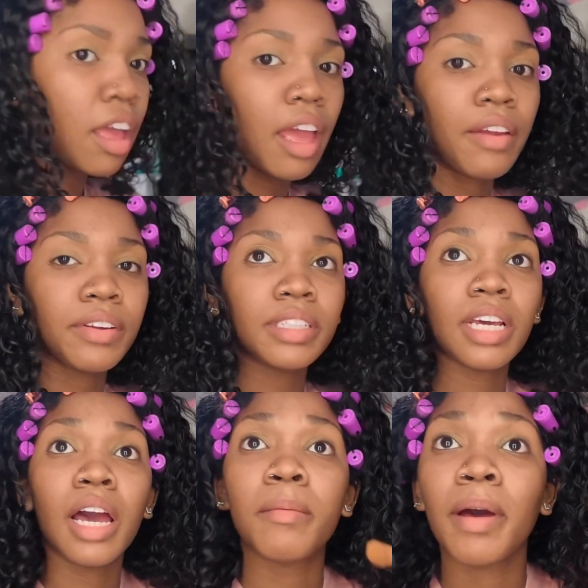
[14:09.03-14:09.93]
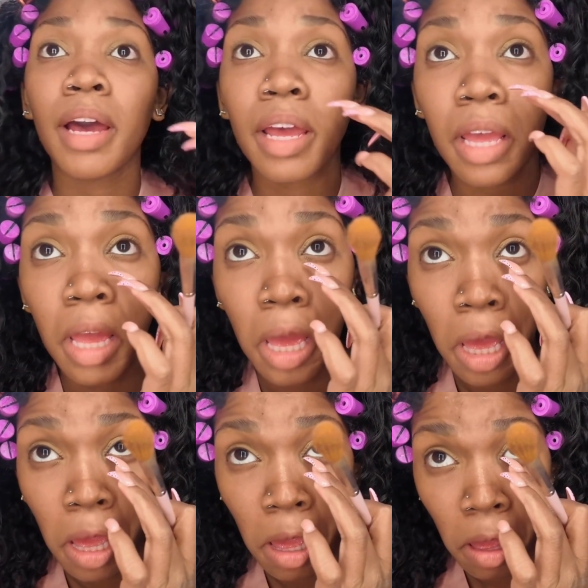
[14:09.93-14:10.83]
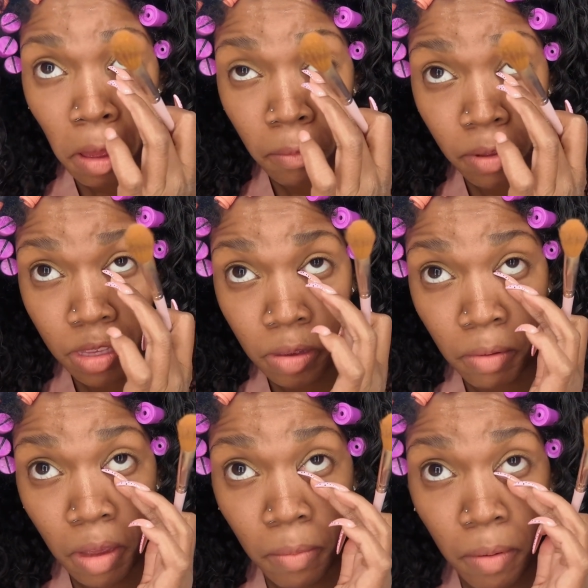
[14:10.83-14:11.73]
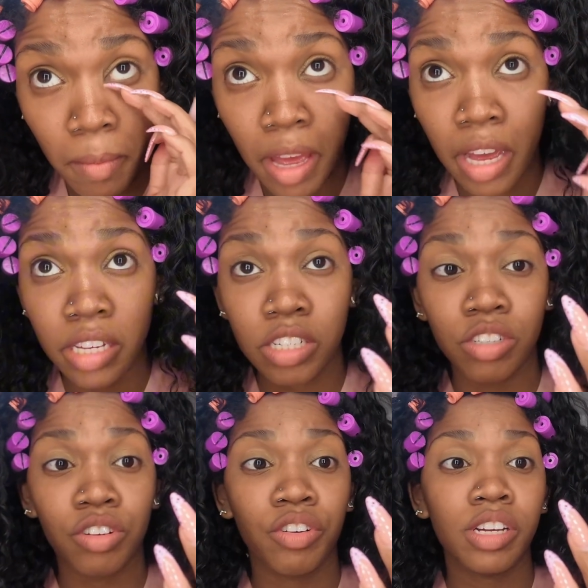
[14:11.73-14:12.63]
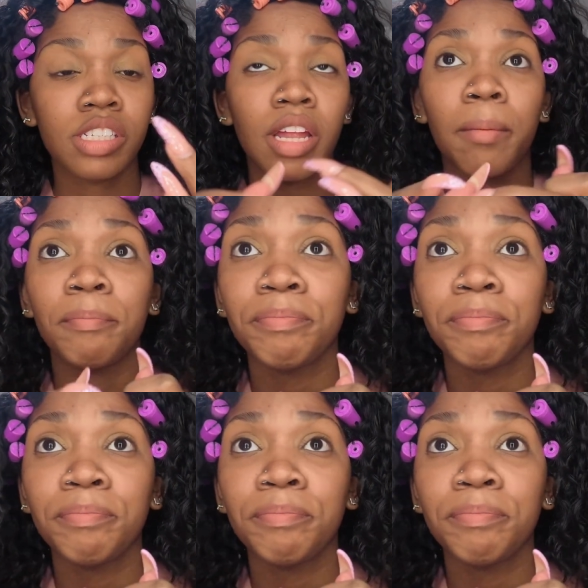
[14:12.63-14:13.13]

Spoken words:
I put some makeup on my eyes, just crust up